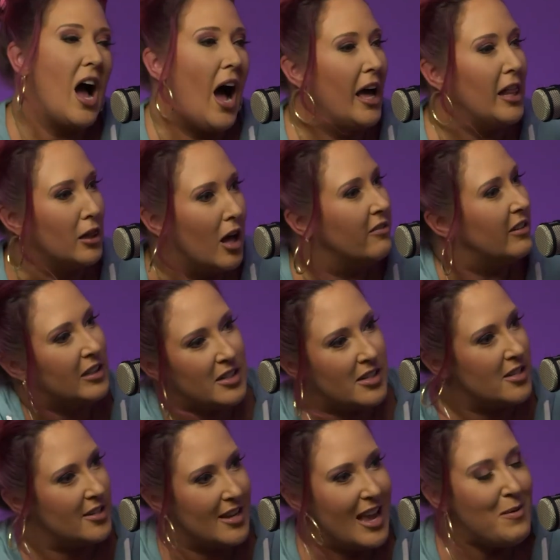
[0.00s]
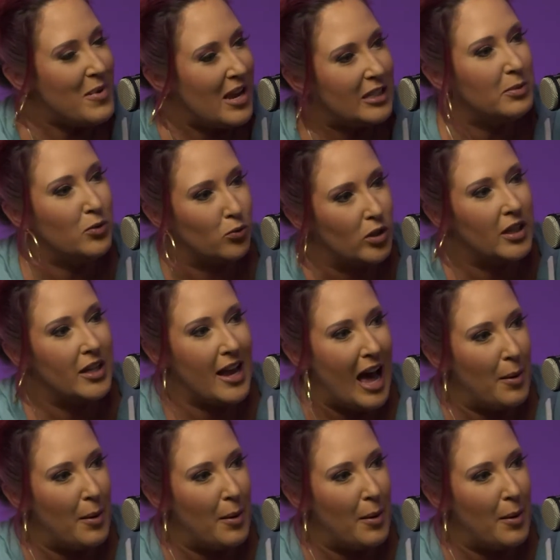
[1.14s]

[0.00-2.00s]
I love it. It makes me really happy.